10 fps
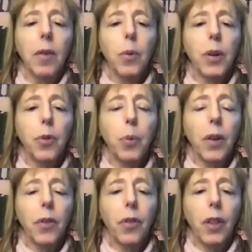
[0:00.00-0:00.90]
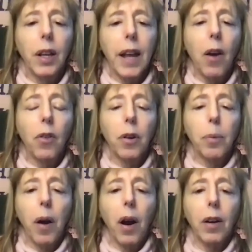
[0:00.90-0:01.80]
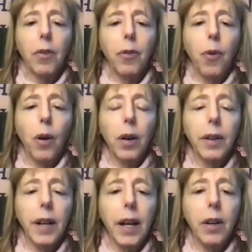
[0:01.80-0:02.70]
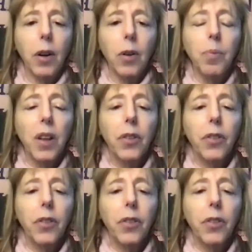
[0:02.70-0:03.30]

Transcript: which was the counterpart for NATO,